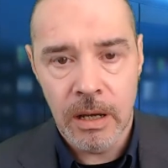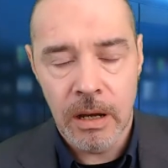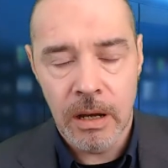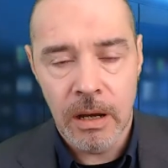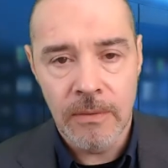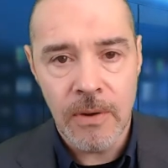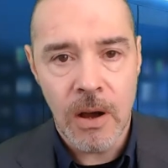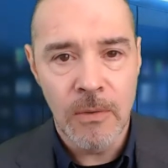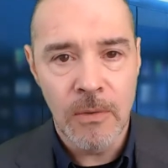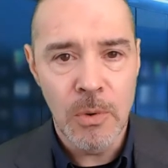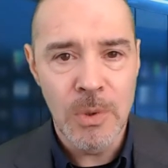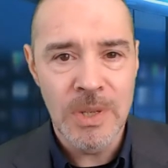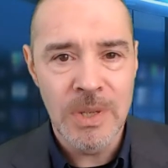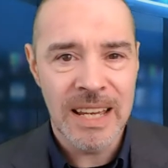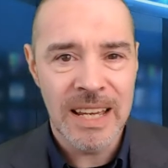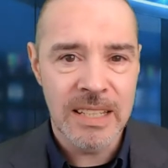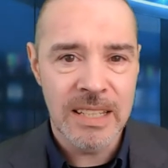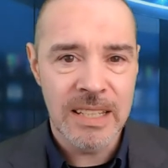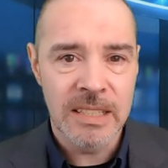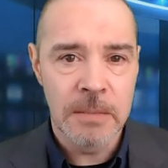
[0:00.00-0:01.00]
I've always
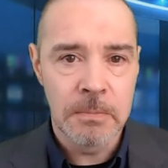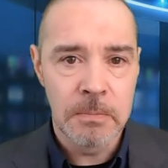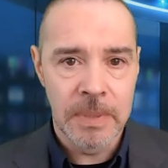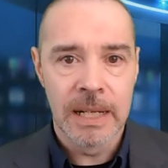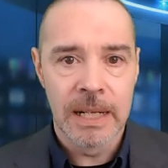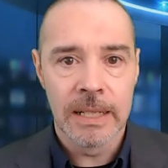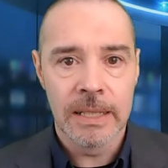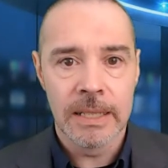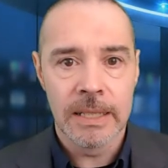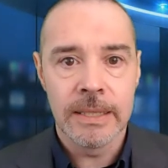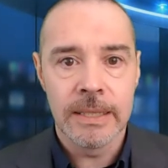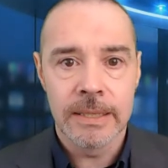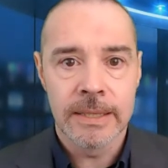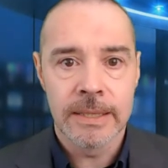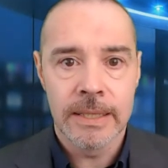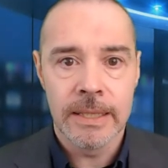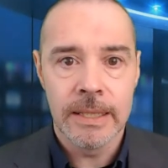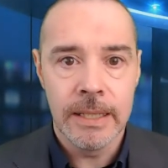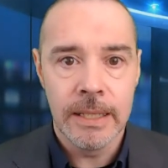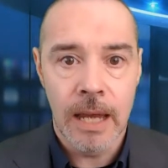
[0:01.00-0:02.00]
had this ability to
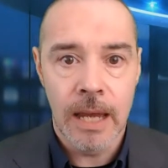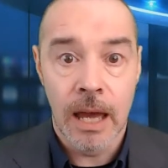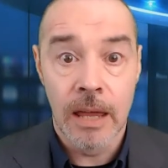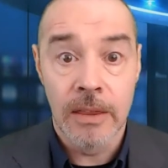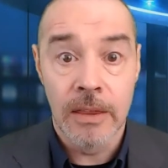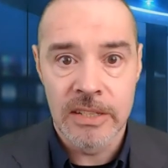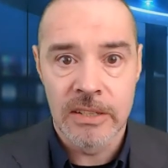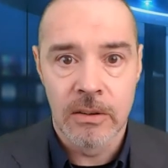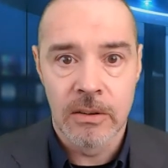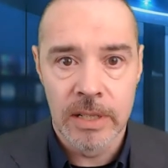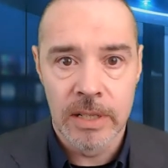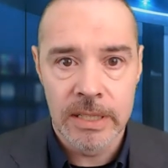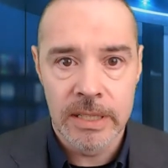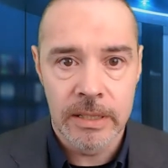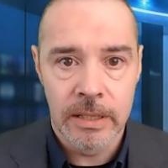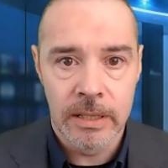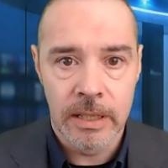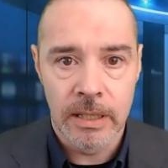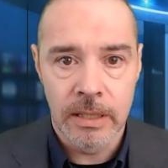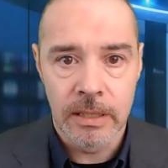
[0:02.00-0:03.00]
see other sides
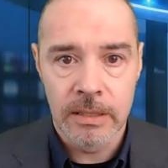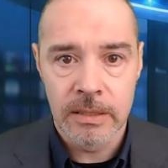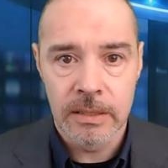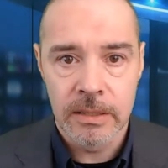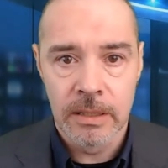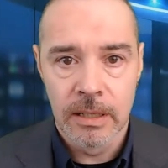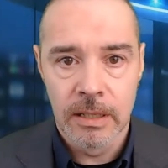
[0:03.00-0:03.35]
to things.